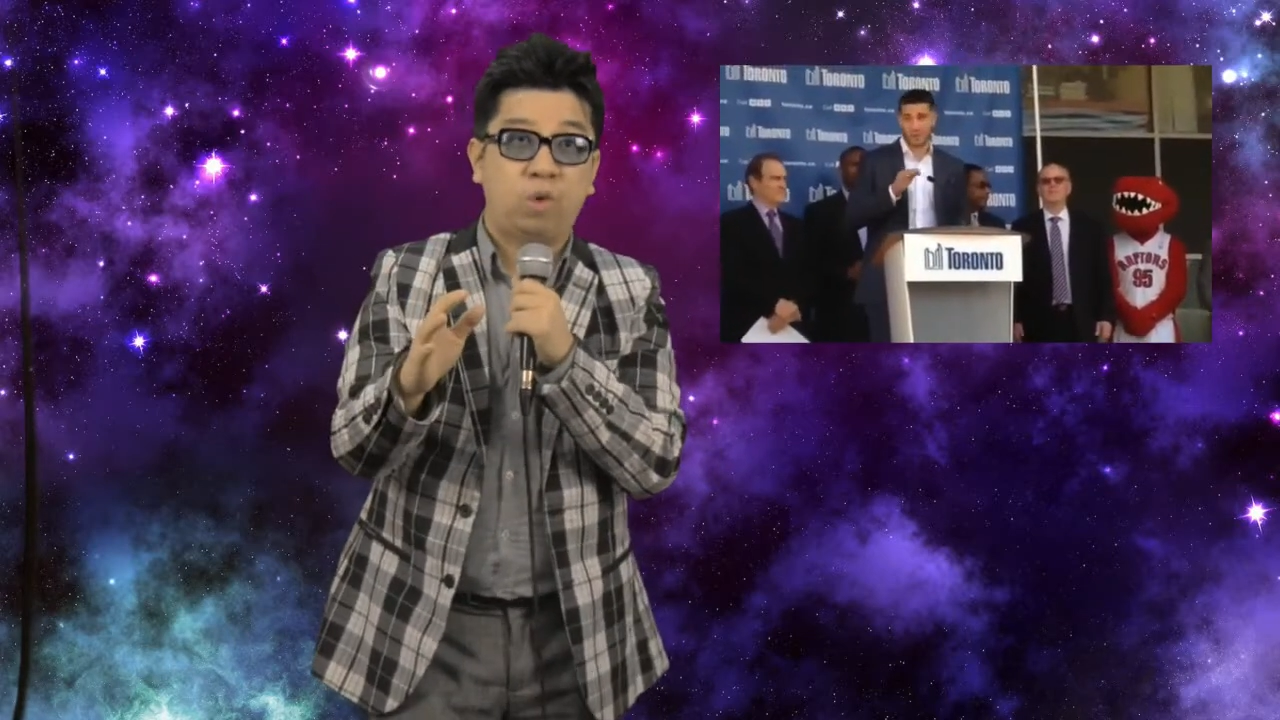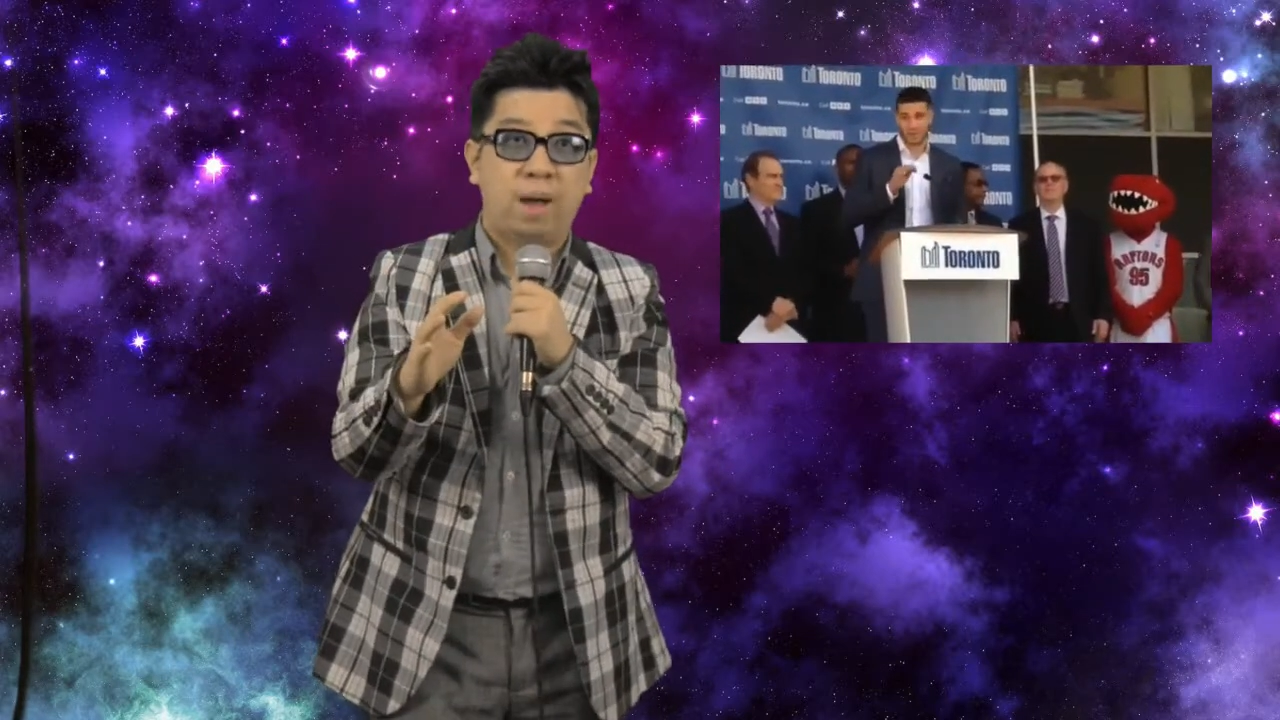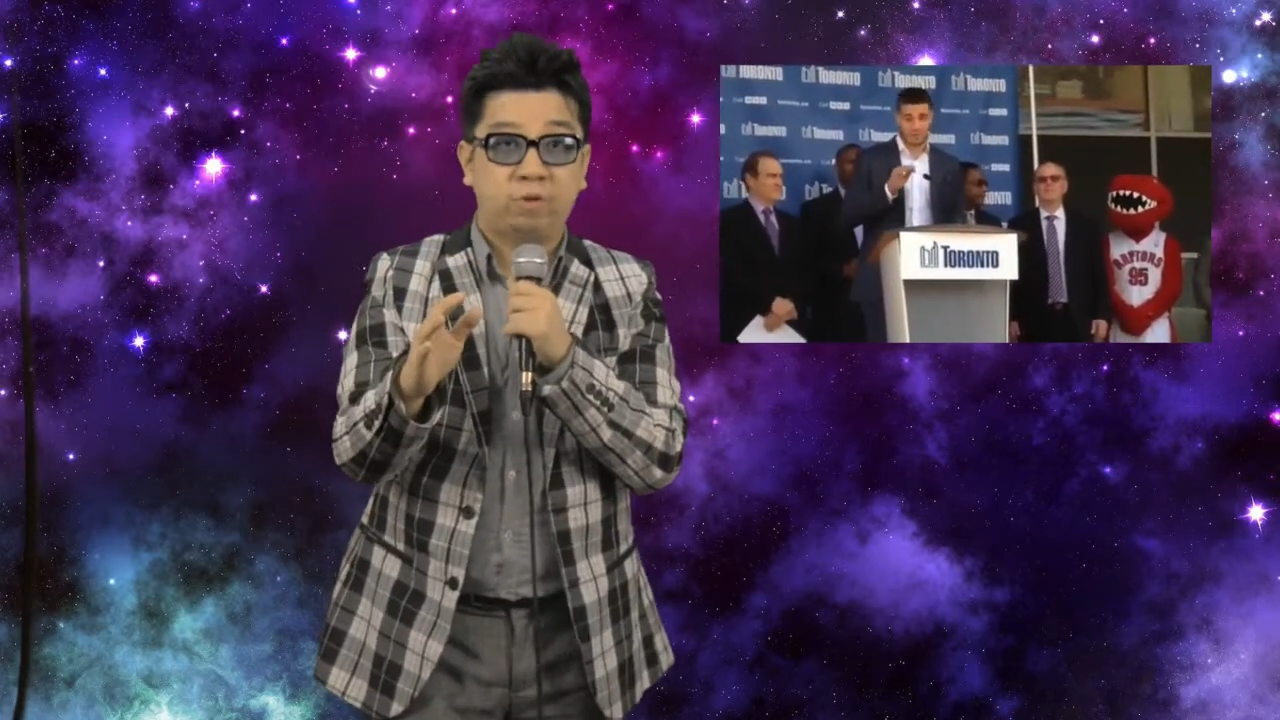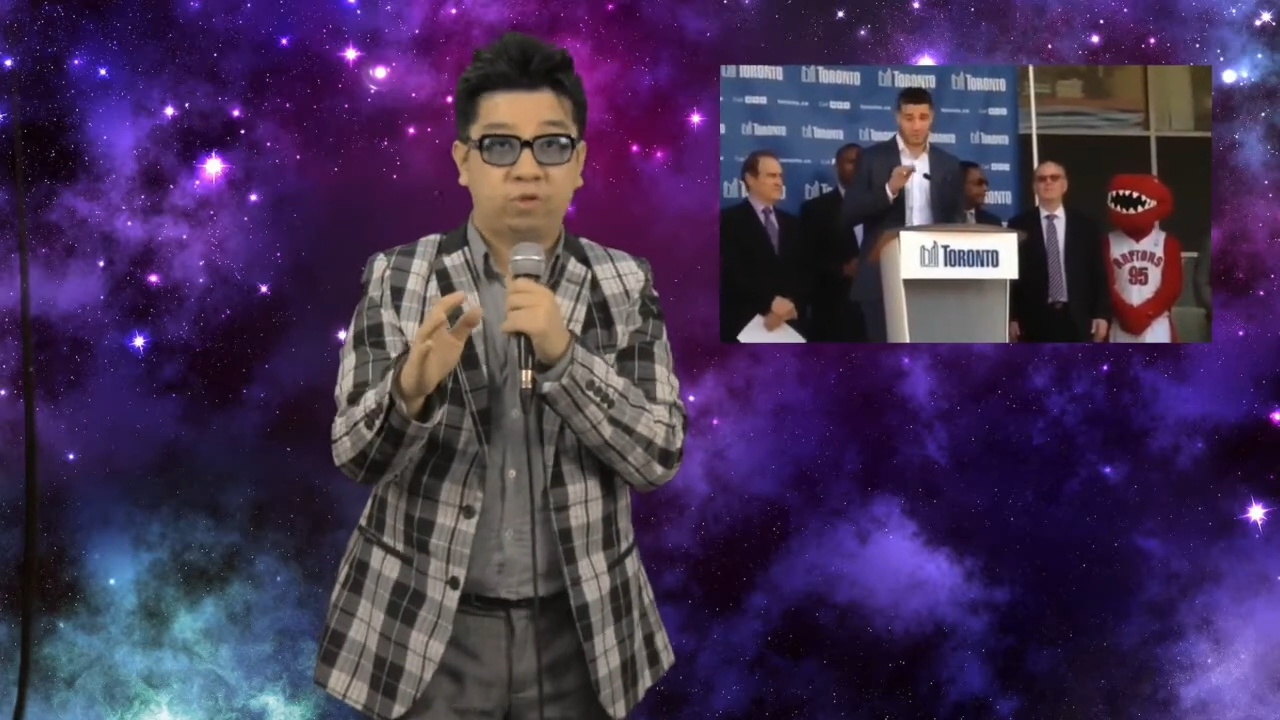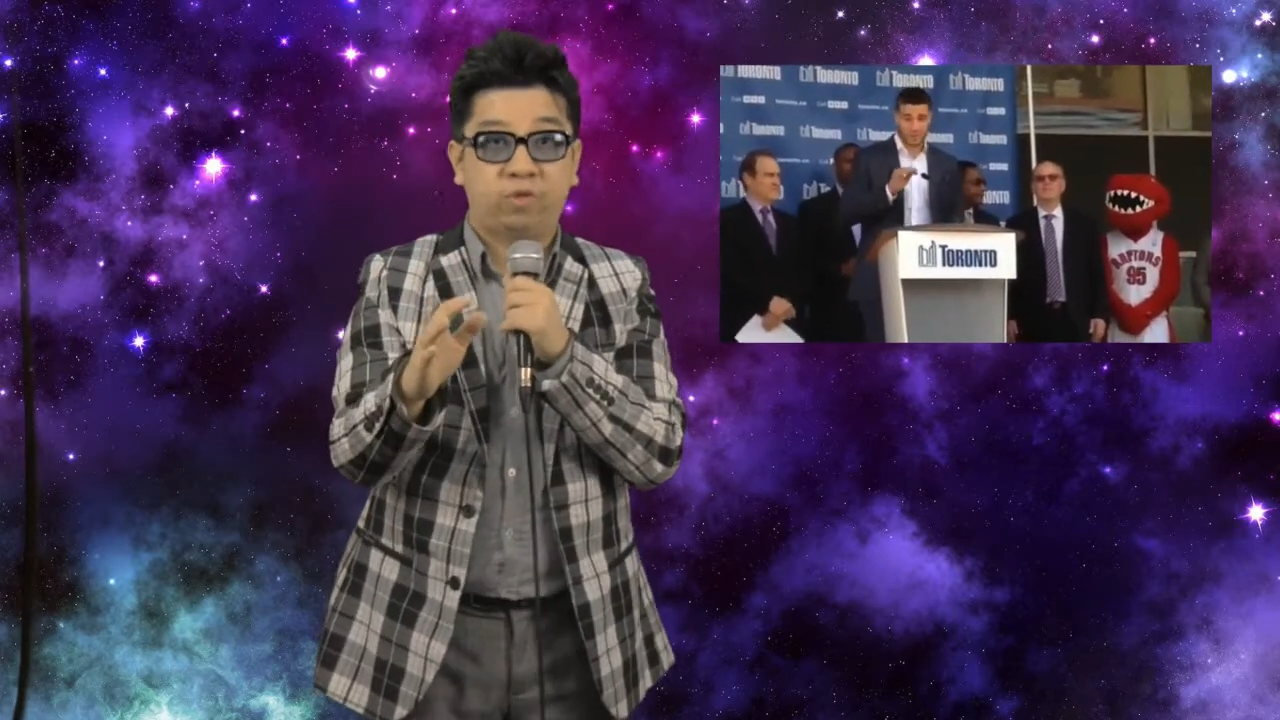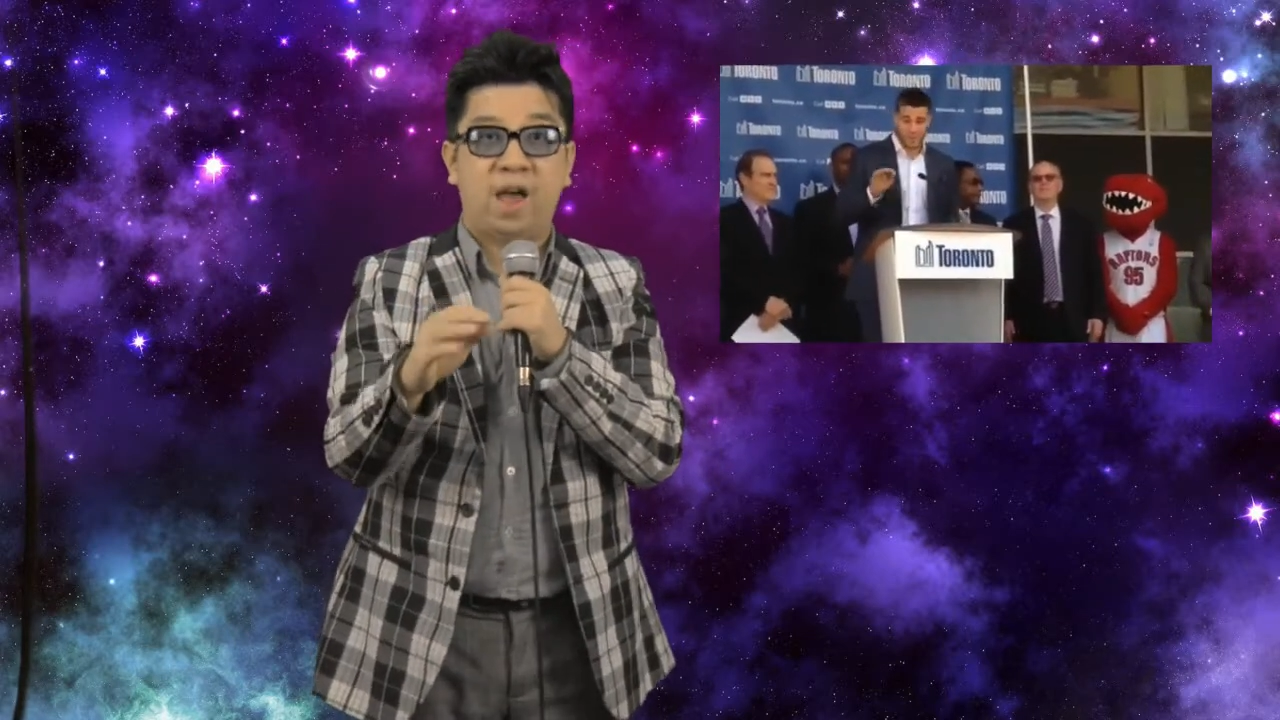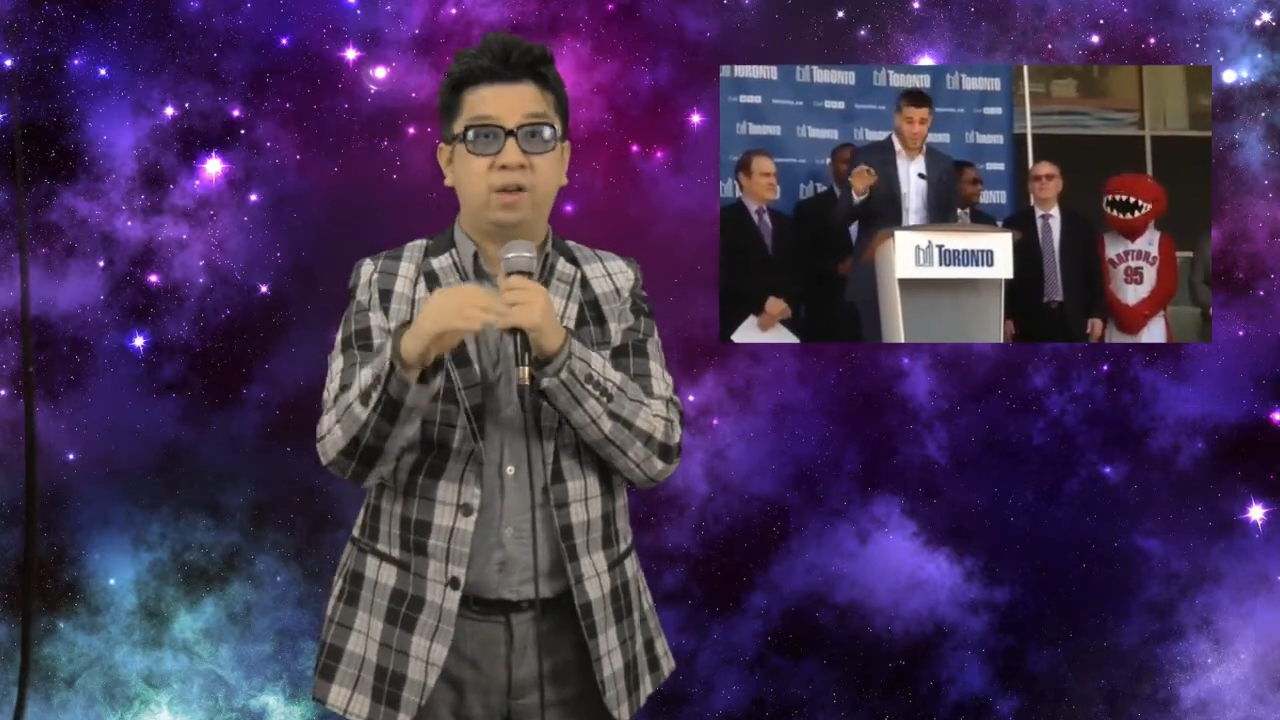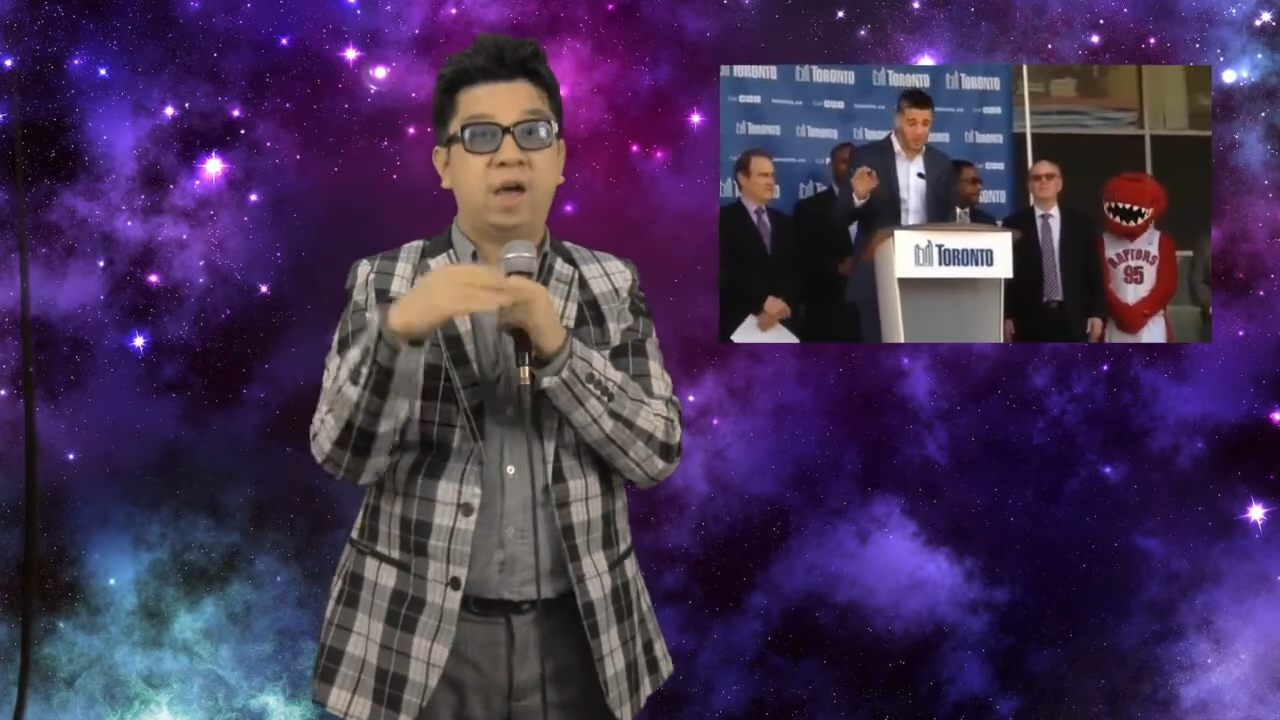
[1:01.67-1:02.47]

Raptors fans.